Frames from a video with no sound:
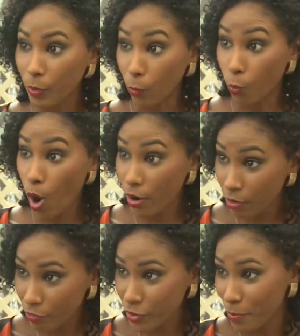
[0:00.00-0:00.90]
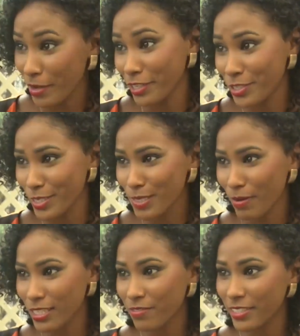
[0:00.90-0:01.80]
well, one of your many chill
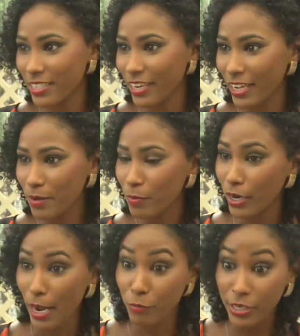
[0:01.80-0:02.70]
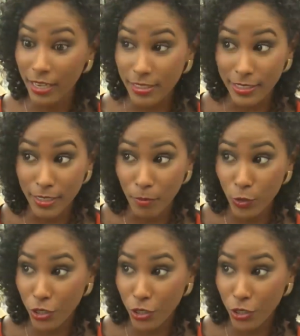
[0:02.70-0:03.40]
spots for today. But I'm really excited about